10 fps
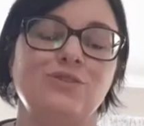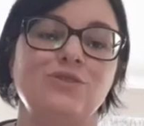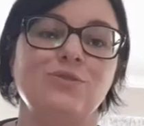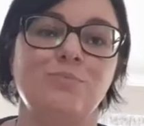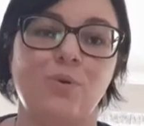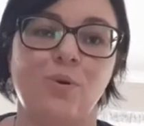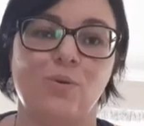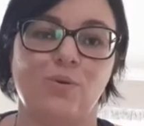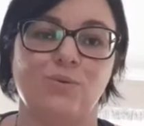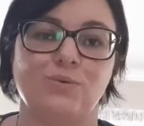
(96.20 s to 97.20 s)
to
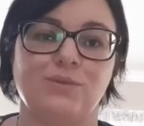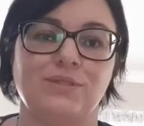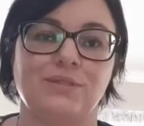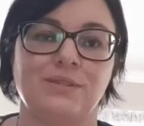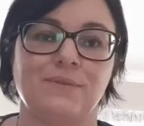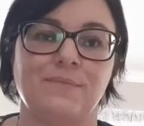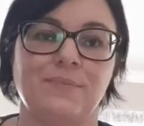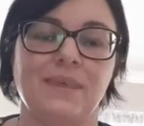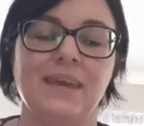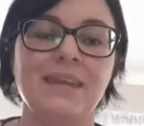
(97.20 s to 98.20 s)
pause,
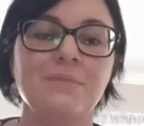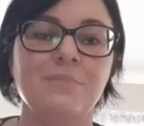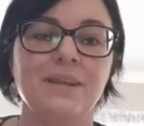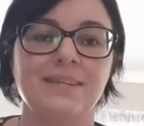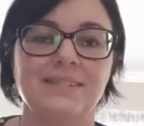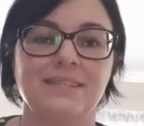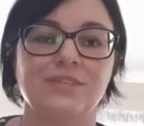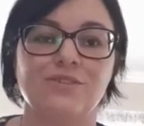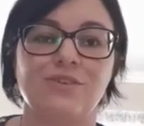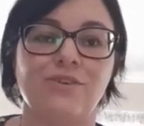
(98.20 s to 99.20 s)
the inability
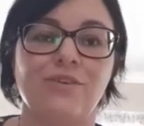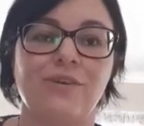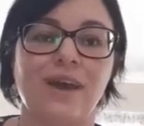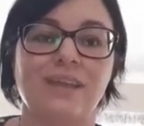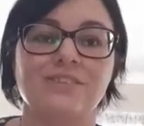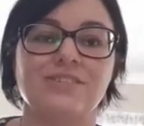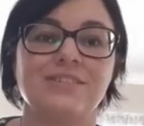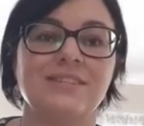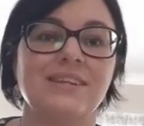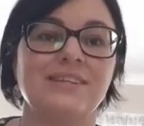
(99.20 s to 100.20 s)
to go and
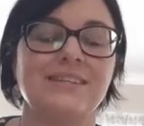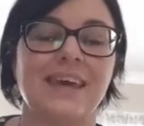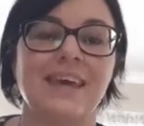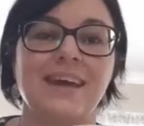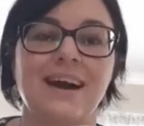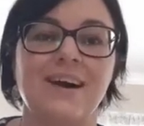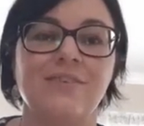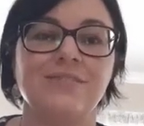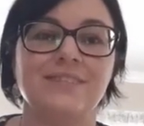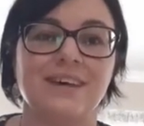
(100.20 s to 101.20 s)
just take
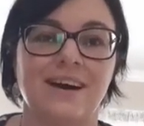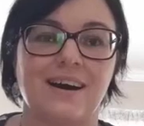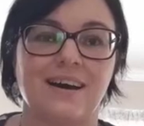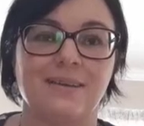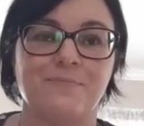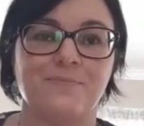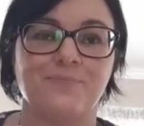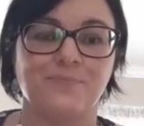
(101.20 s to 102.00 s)
our time